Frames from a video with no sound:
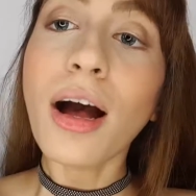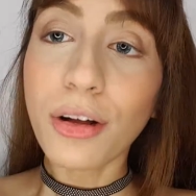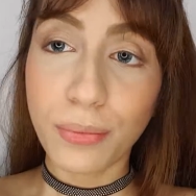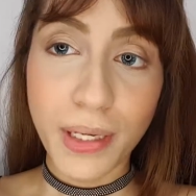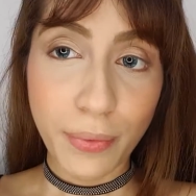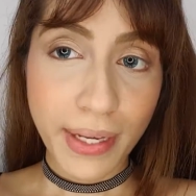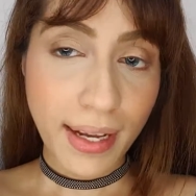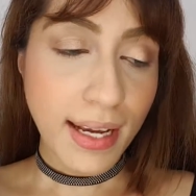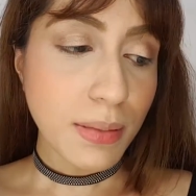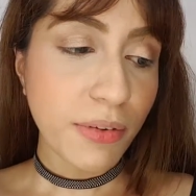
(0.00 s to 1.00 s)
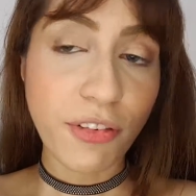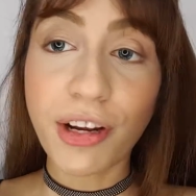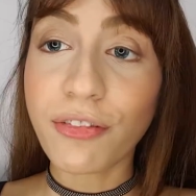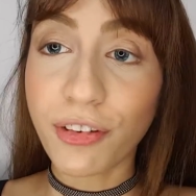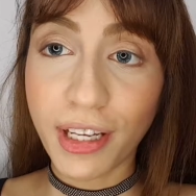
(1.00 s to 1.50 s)
Oh, by the way guys, before
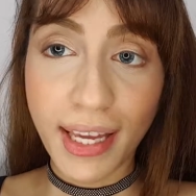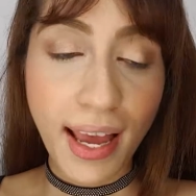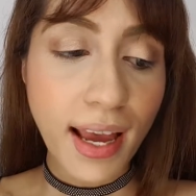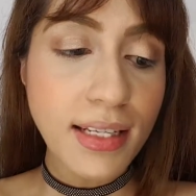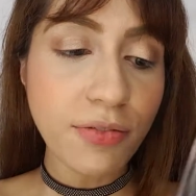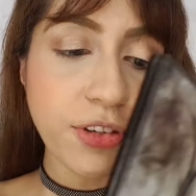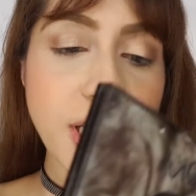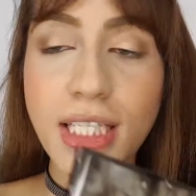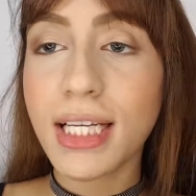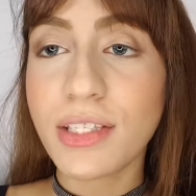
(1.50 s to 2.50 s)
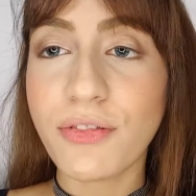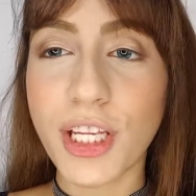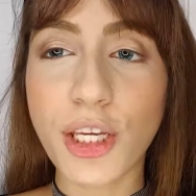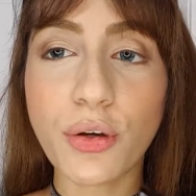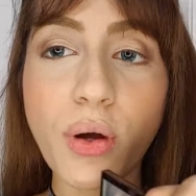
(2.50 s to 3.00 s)
I forget, for today's
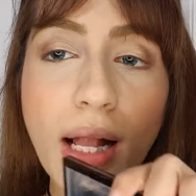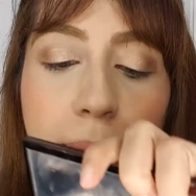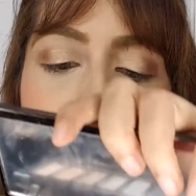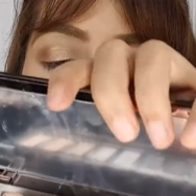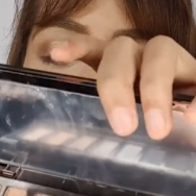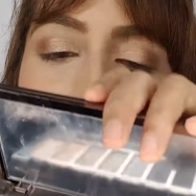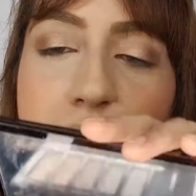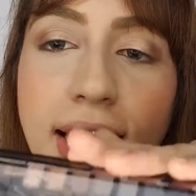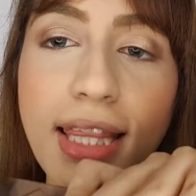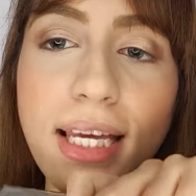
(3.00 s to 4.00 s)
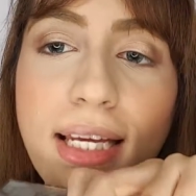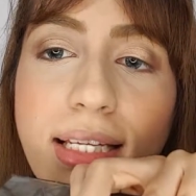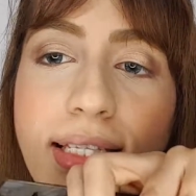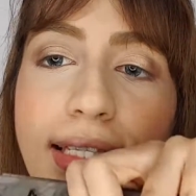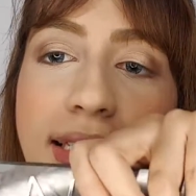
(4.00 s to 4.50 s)
video, I'll be using
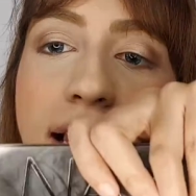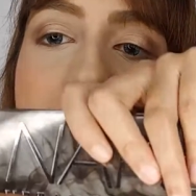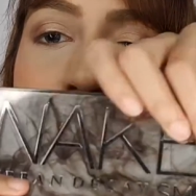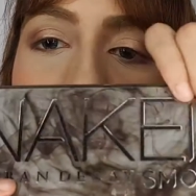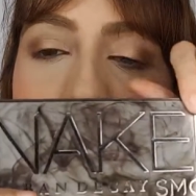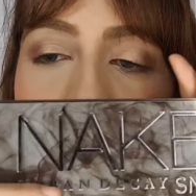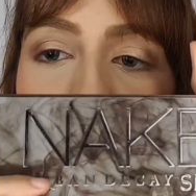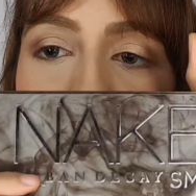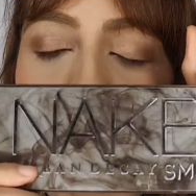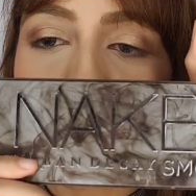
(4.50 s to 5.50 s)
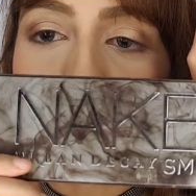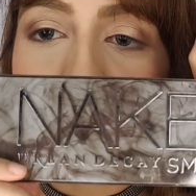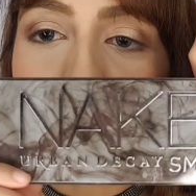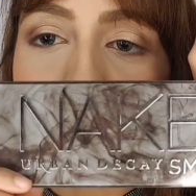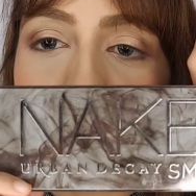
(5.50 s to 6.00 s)
this
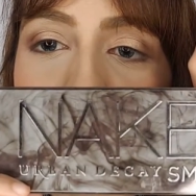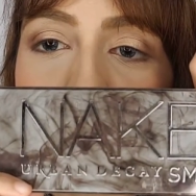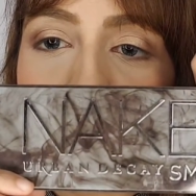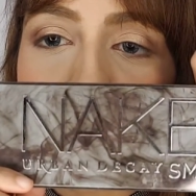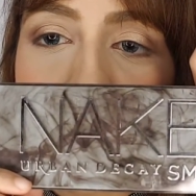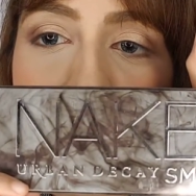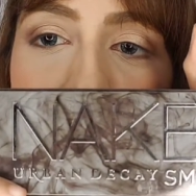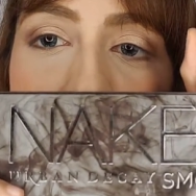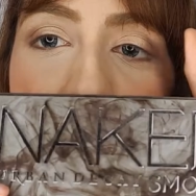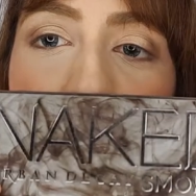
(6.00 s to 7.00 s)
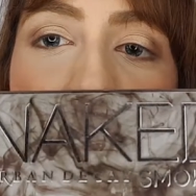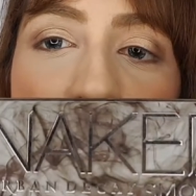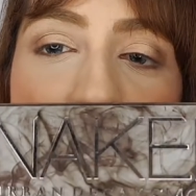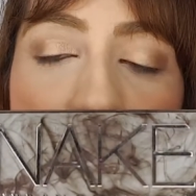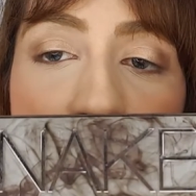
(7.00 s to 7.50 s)
Urban Decay
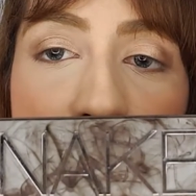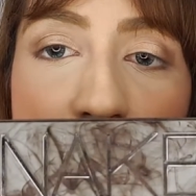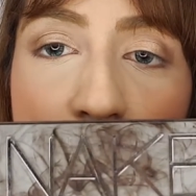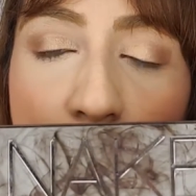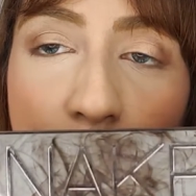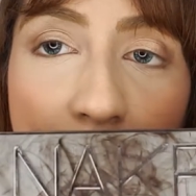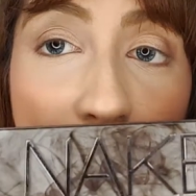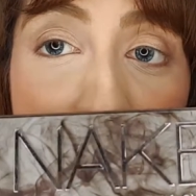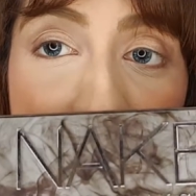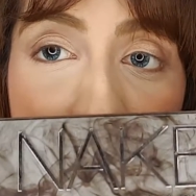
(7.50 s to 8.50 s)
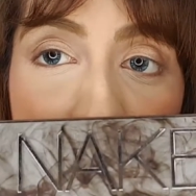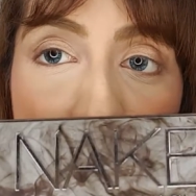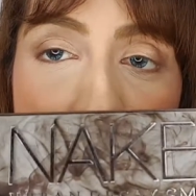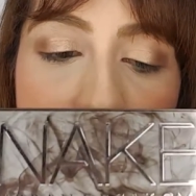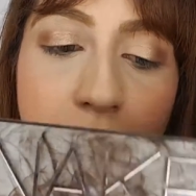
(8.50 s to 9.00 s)
Naked Smoky
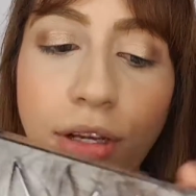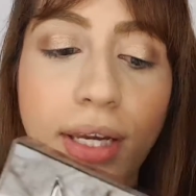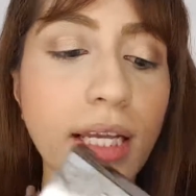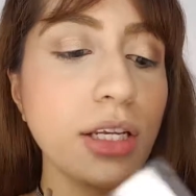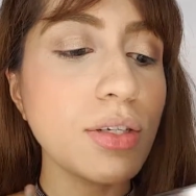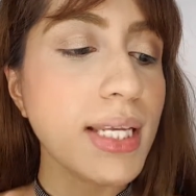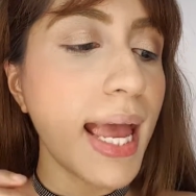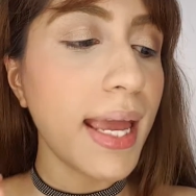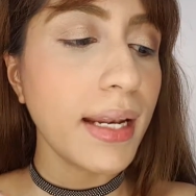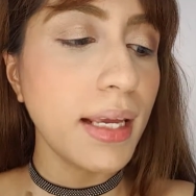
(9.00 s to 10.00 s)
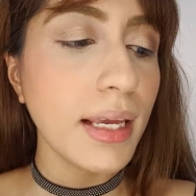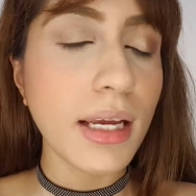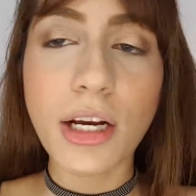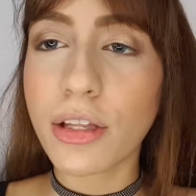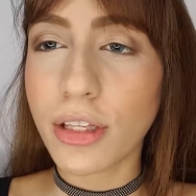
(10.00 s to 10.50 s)
palette. Now you can use
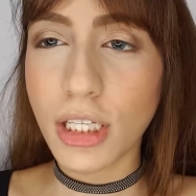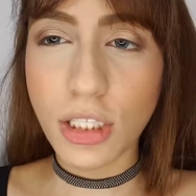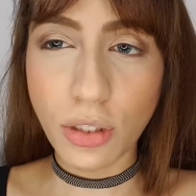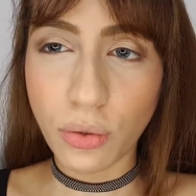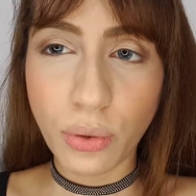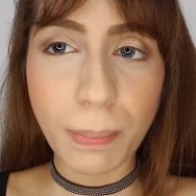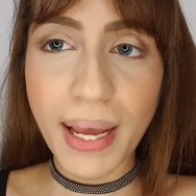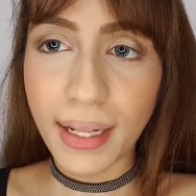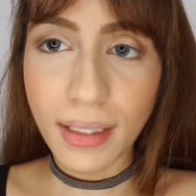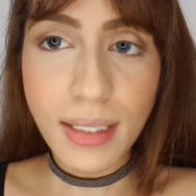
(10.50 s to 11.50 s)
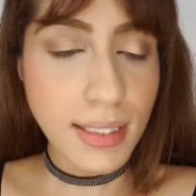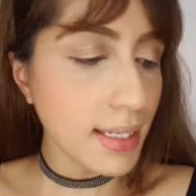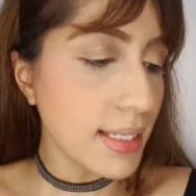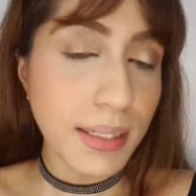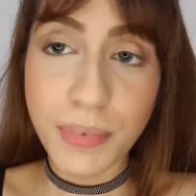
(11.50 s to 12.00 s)
any earthy tone palettes,
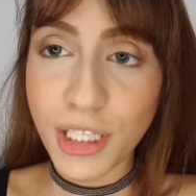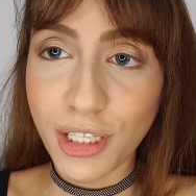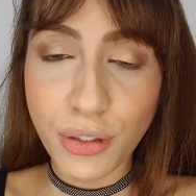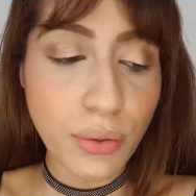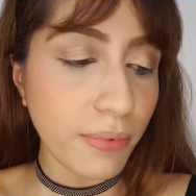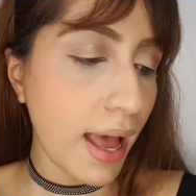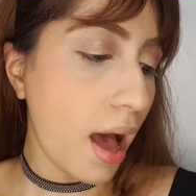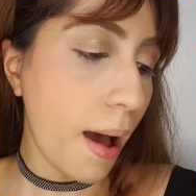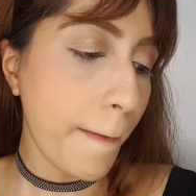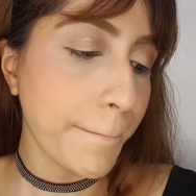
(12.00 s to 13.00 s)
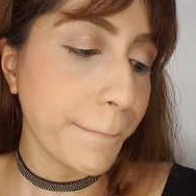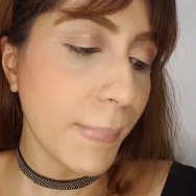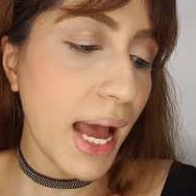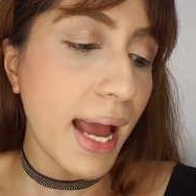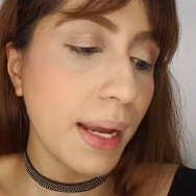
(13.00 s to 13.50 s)
it's up to you.
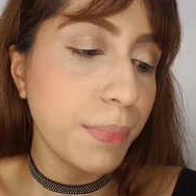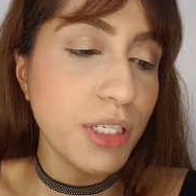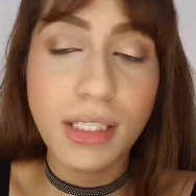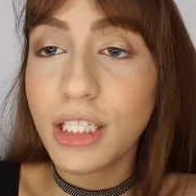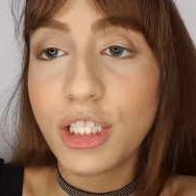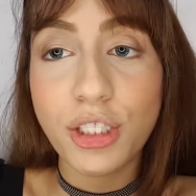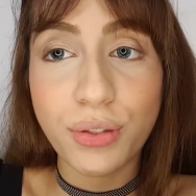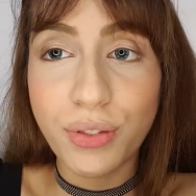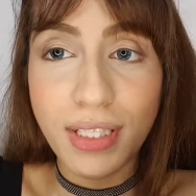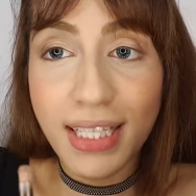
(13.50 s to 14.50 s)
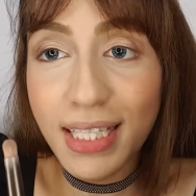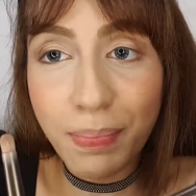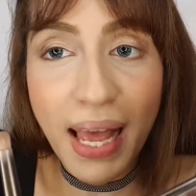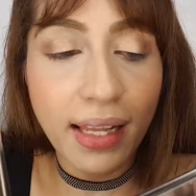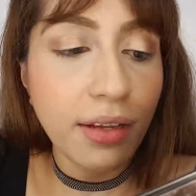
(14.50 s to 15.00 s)
I personally chose this
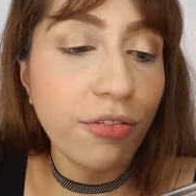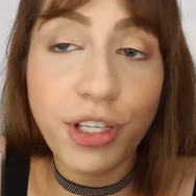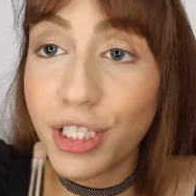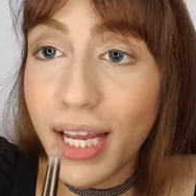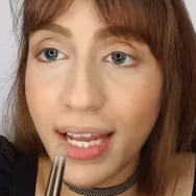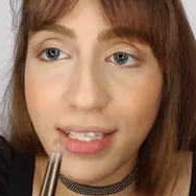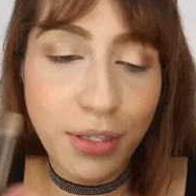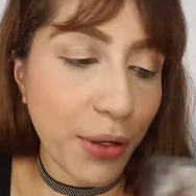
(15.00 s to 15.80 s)
palette for today, so